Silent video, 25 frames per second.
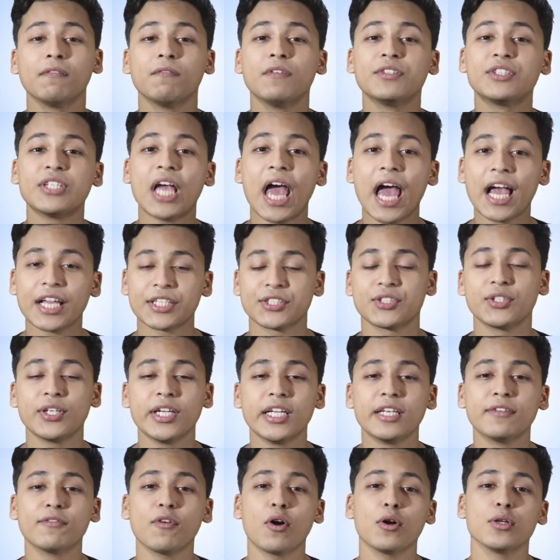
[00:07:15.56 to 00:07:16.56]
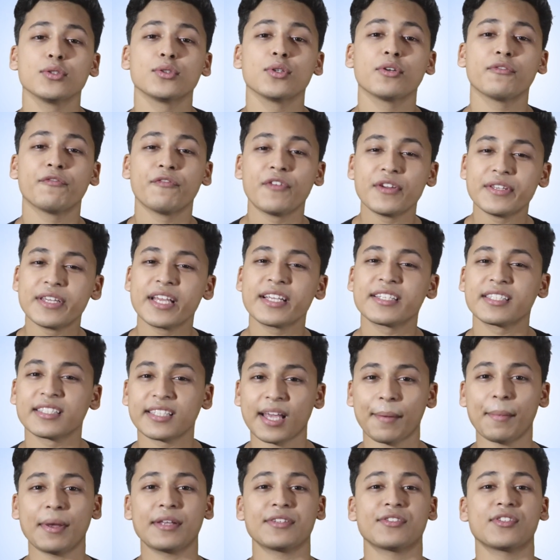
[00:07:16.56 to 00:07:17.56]
which actually involves your physics,
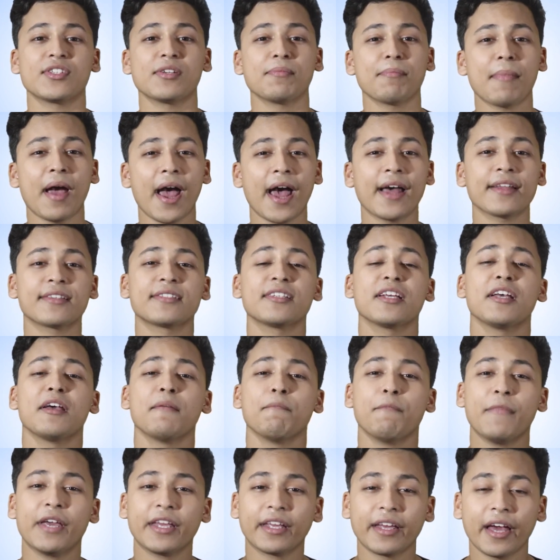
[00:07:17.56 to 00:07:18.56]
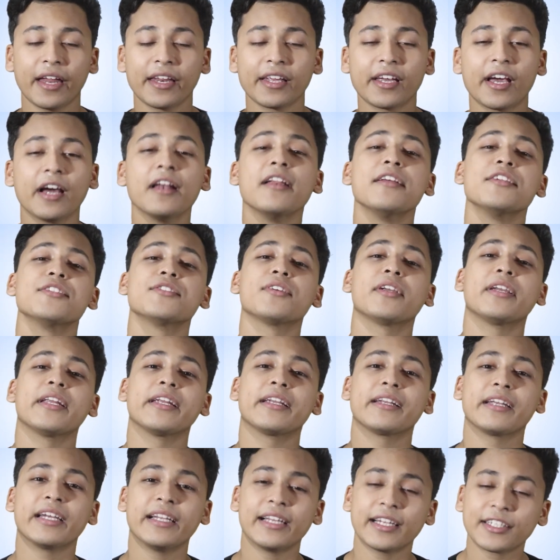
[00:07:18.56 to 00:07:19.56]
chemistry, math, mechanical
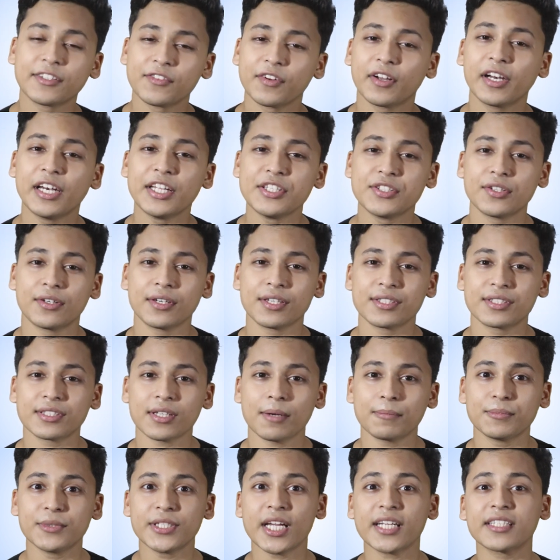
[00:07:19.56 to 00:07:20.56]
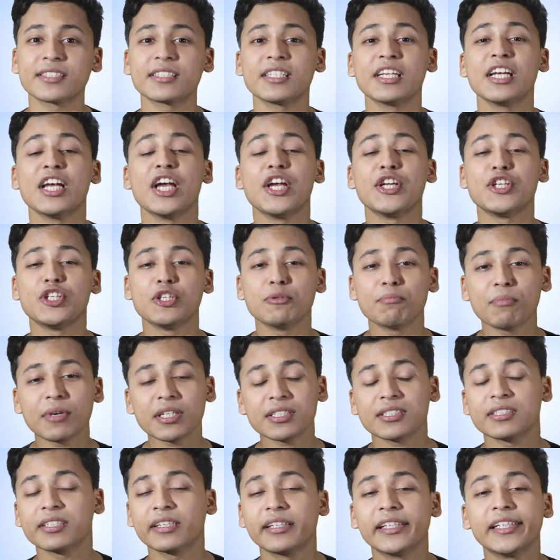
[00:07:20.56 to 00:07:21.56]
engineering, electrical engineering subjects, you
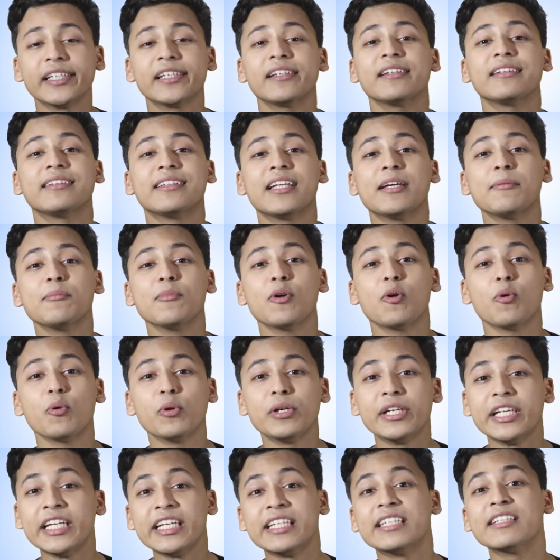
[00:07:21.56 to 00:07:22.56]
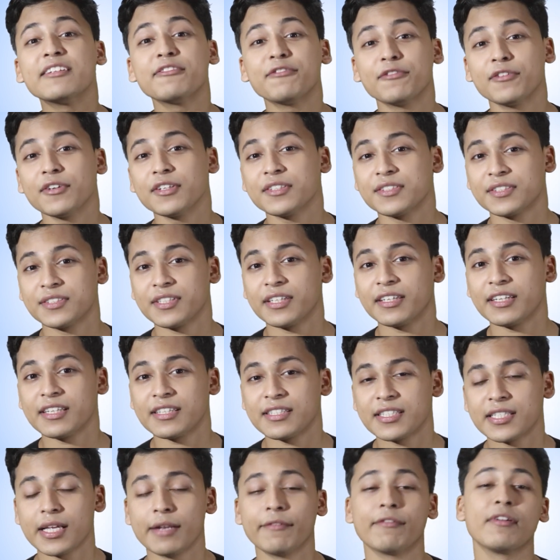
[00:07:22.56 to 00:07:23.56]
must clear them only in the first year
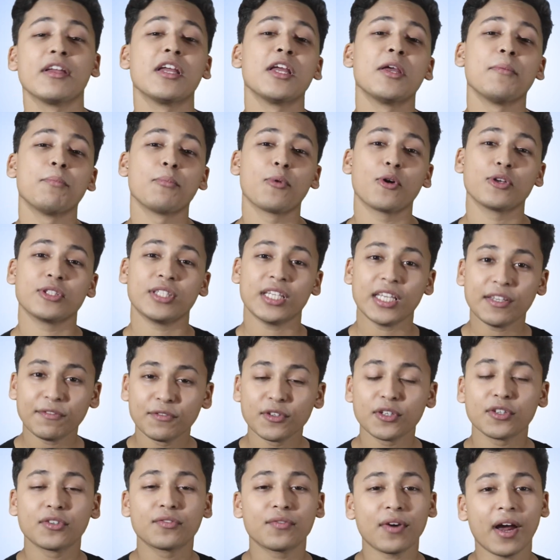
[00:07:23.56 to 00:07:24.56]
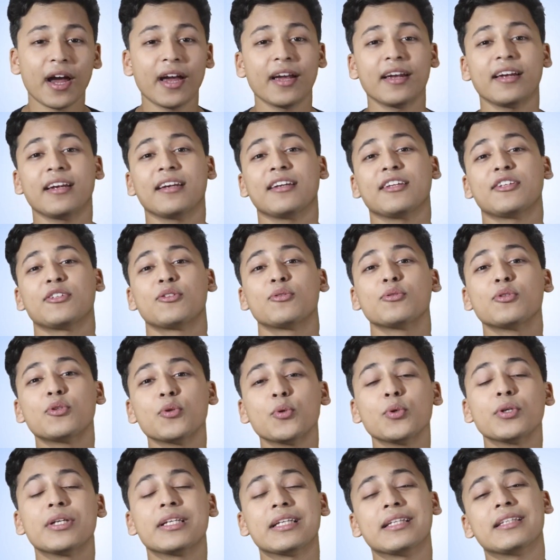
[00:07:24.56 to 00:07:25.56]
itself. Because if you try to
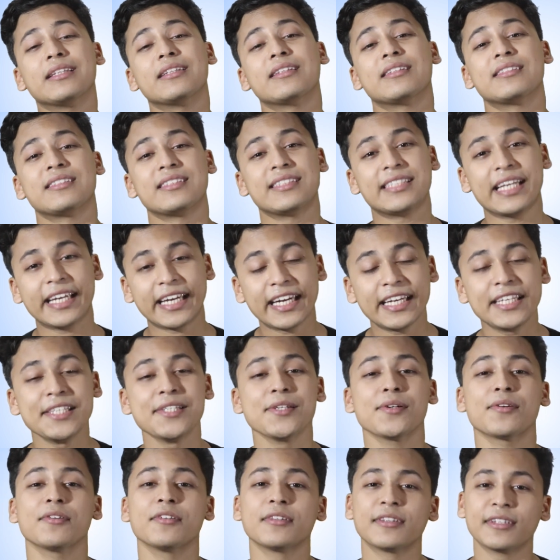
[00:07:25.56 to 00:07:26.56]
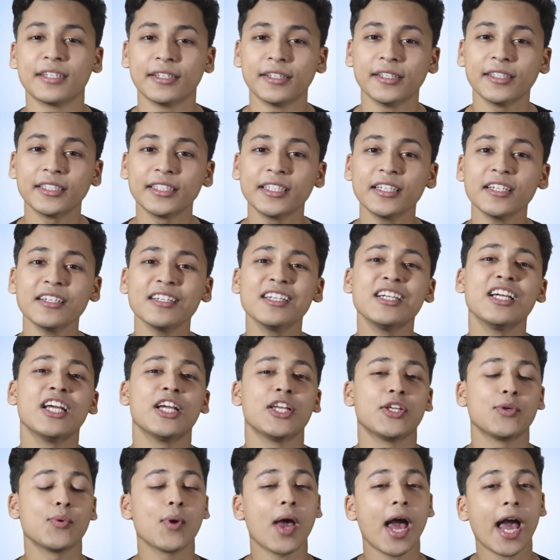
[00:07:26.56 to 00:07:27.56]
do it in second year and third year,
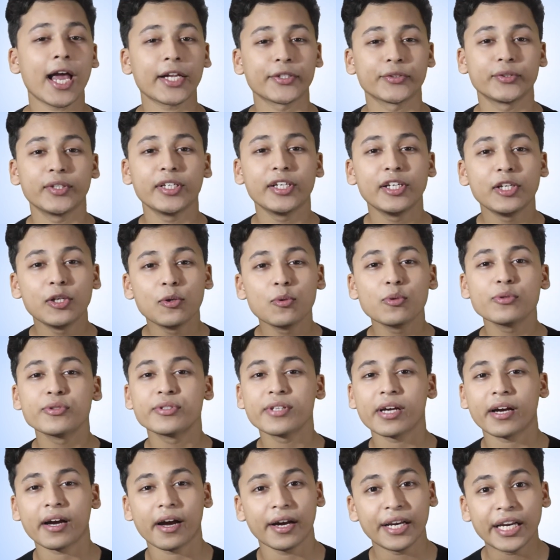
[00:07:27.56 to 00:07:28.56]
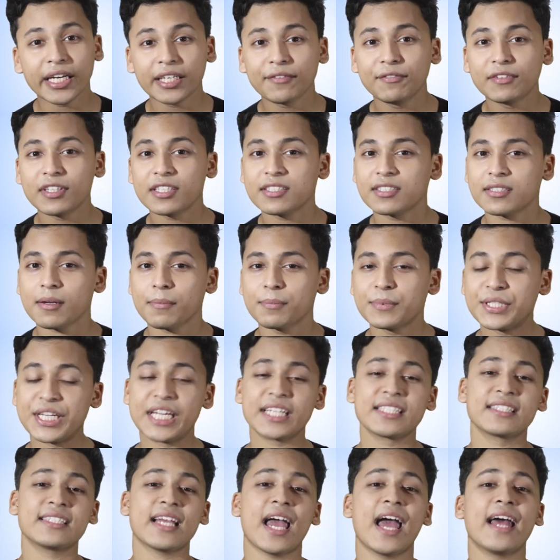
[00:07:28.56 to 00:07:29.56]
you actually lose the connect with the
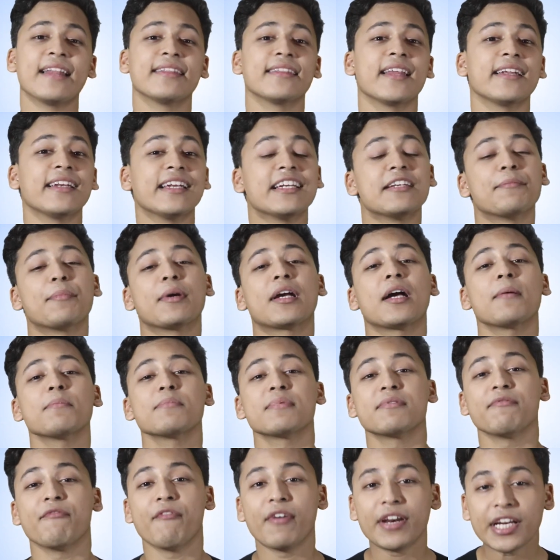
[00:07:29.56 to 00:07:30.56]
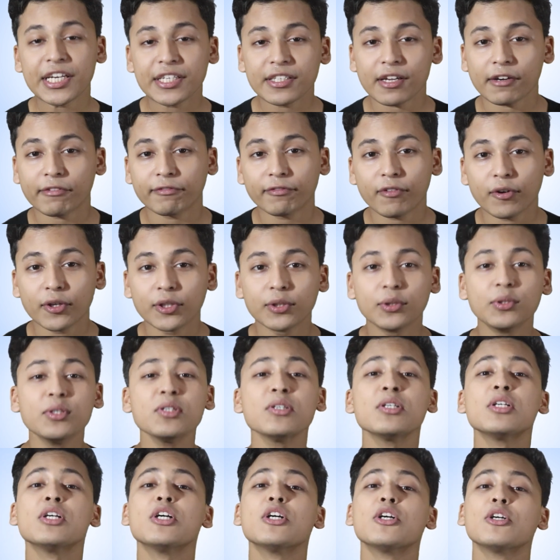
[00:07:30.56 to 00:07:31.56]
subjects and then it becomes very tough for
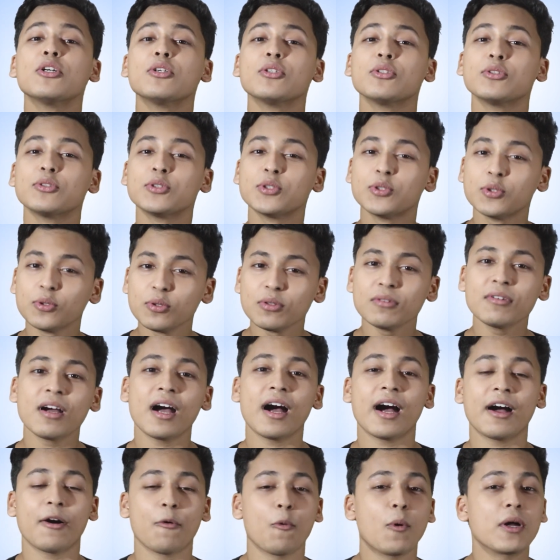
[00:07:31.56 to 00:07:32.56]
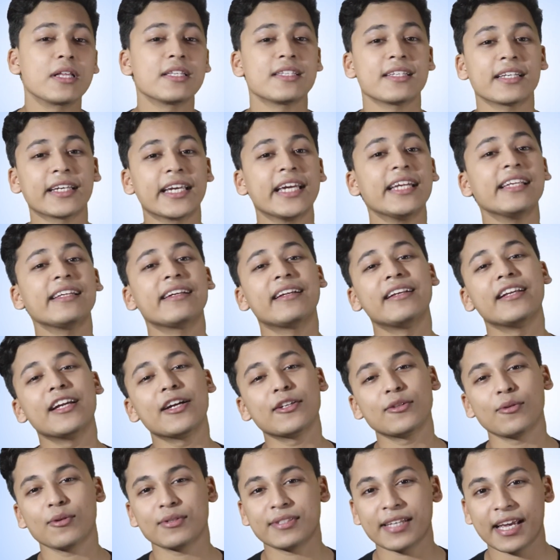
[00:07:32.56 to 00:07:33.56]
you to once again
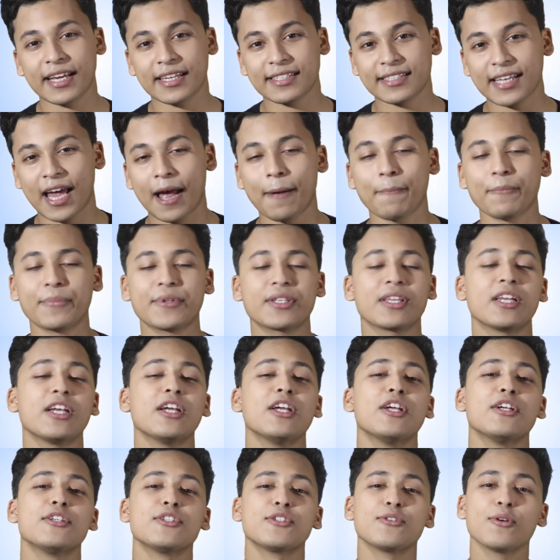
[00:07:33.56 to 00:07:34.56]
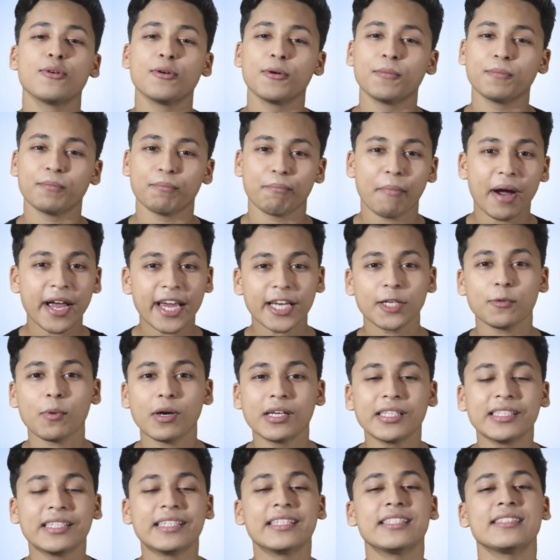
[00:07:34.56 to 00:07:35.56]
clear those exams. So my
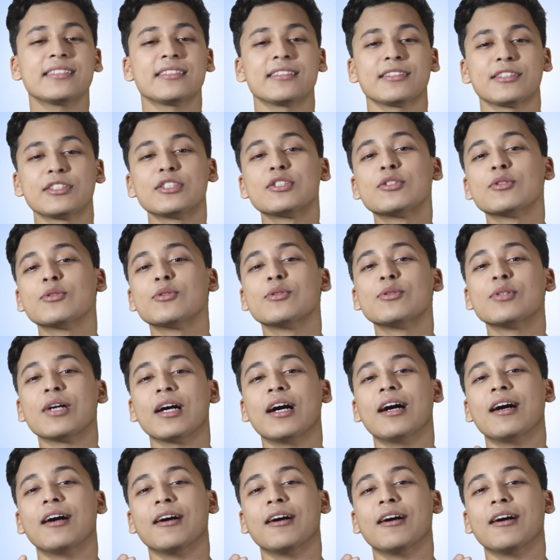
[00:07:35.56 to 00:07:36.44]
advice is to